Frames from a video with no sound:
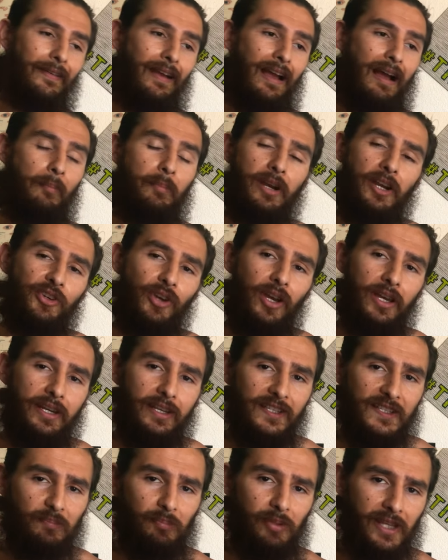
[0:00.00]
I'm gonna try to
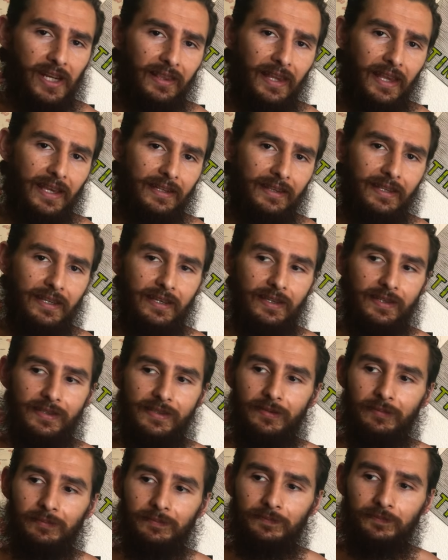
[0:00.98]
explain it like
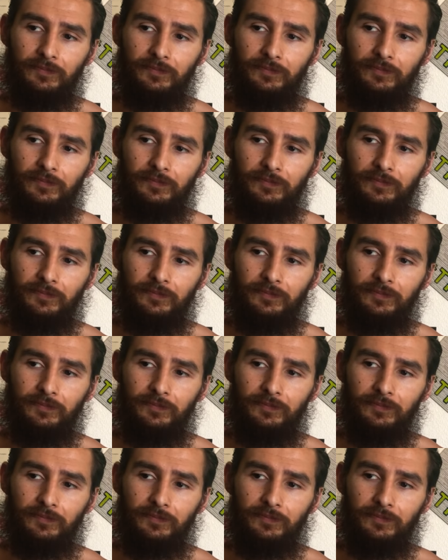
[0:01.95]
this,